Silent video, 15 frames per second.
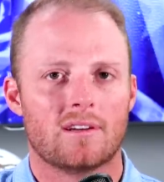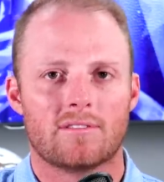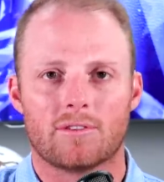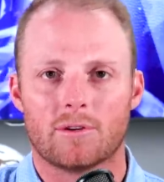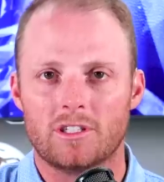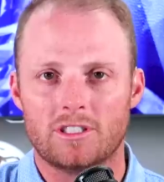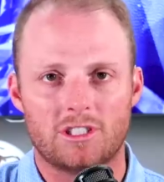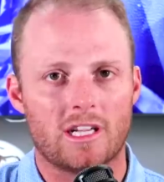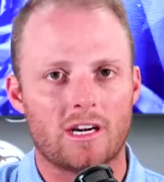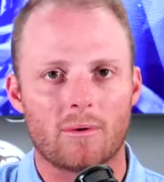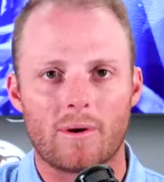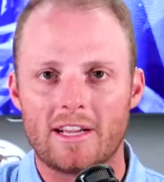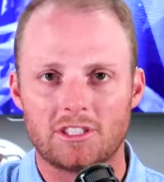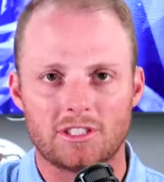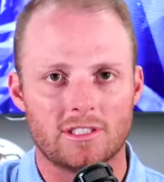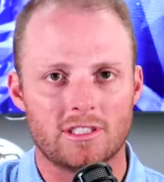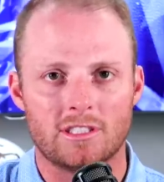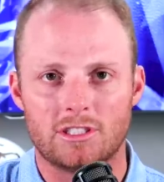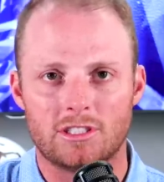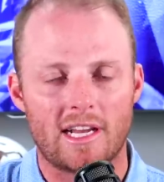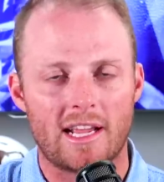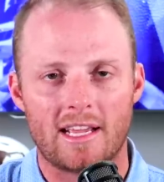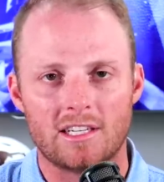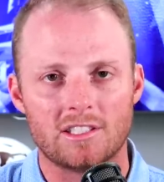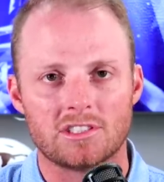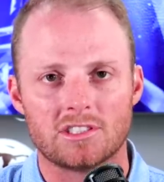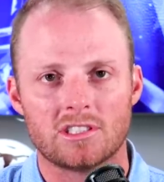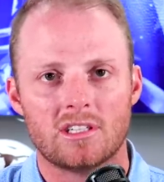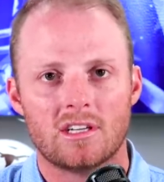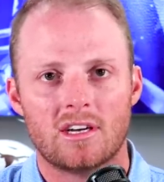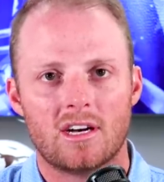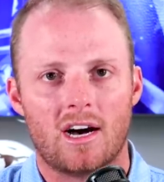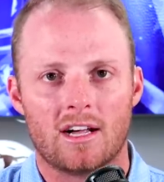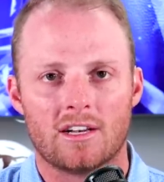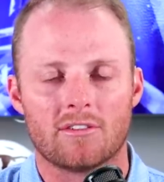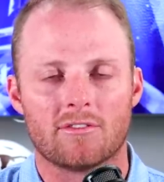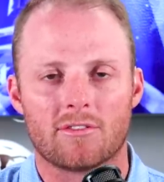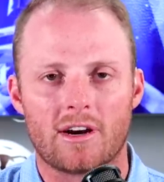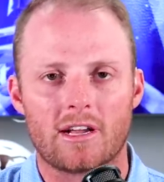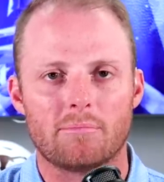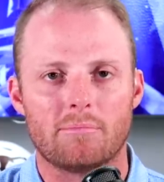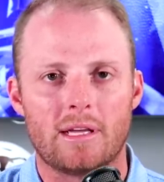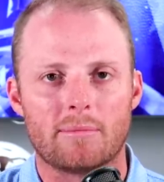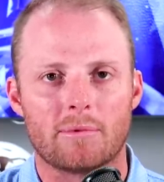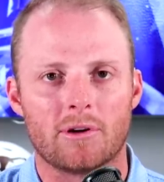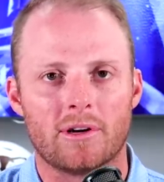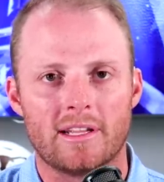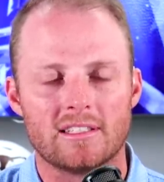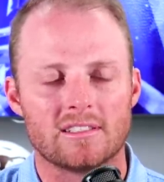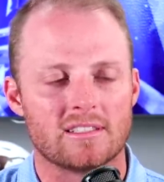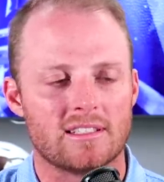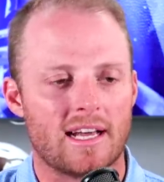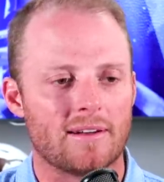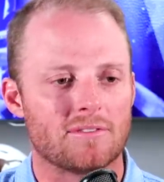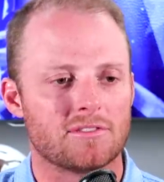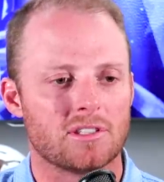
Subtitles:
for a generation and change under Frank Beamer and his staff.